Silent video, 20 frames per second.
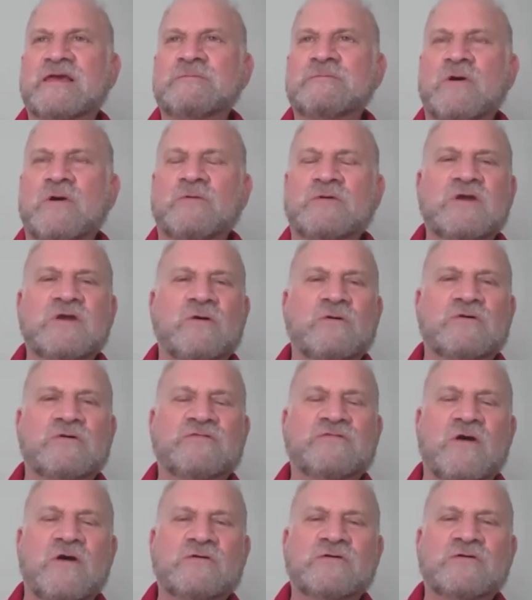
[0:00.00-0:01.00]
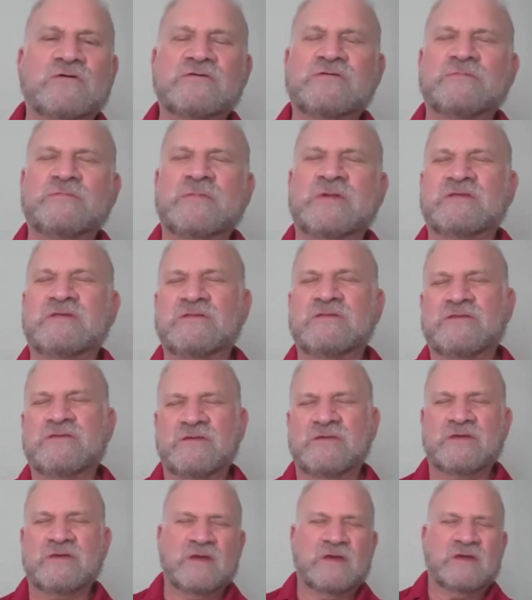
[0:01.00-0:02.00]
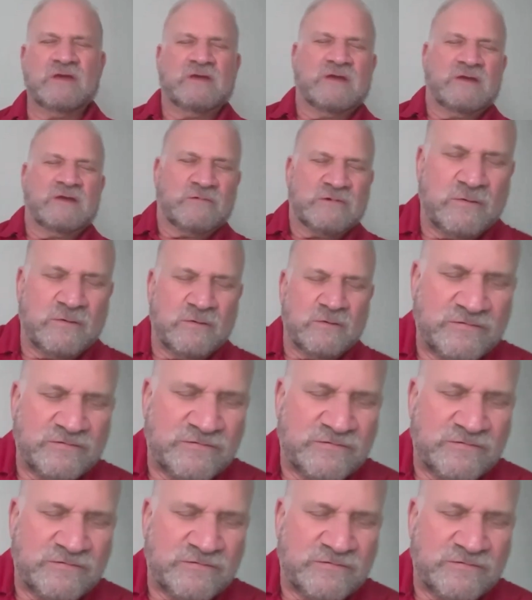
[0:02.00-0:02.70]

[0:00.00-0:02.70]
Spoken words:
But we know what focused means. We know what